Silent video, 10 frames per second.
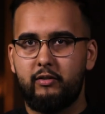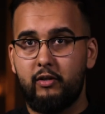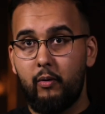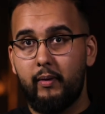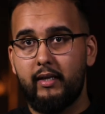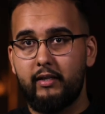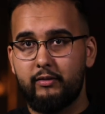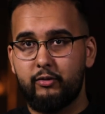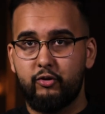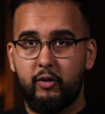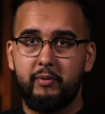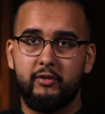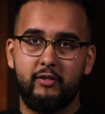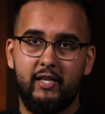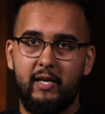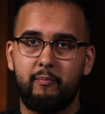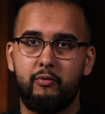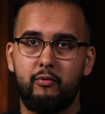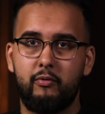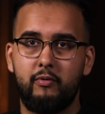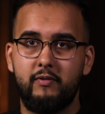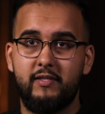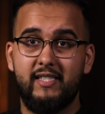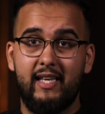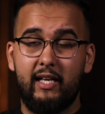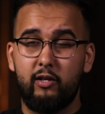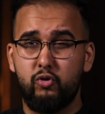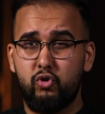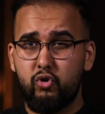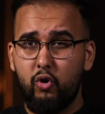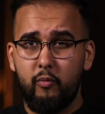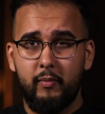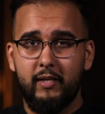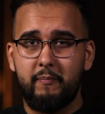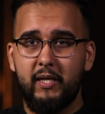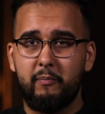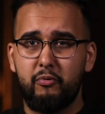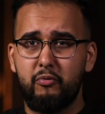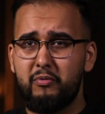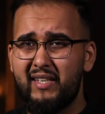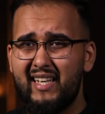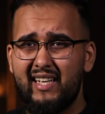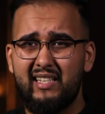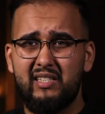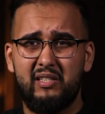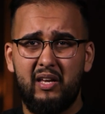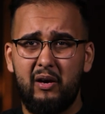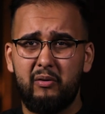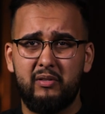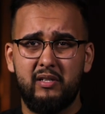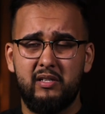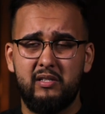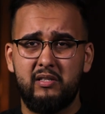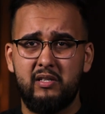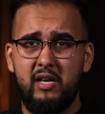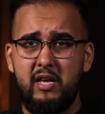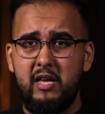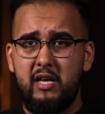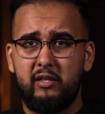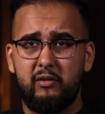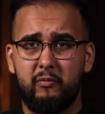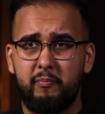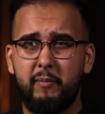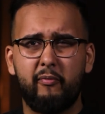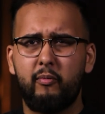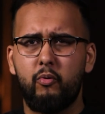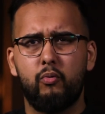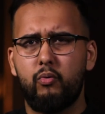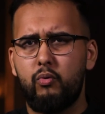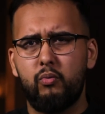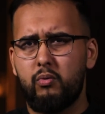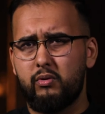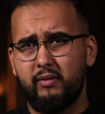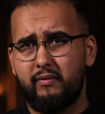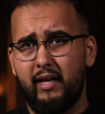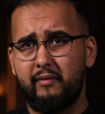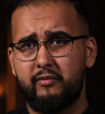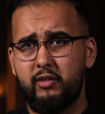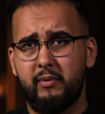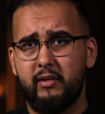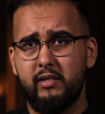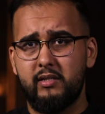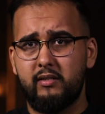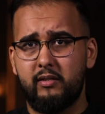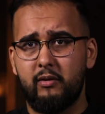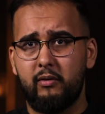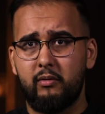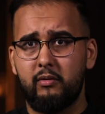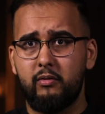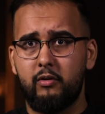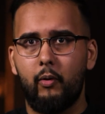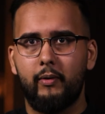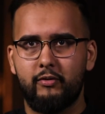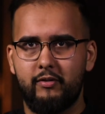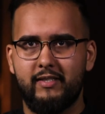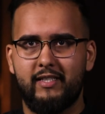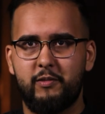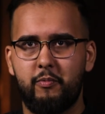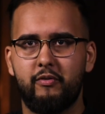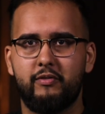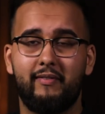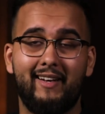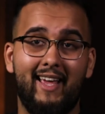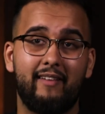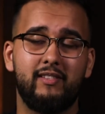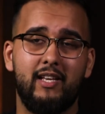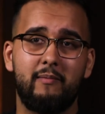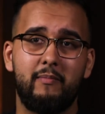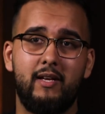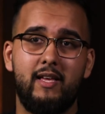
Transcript: going to drop her to the airport, seeing so many people kids, elders, you know, people from all, all, walks of life, to be honest, you know, going to this experience of a lifetime.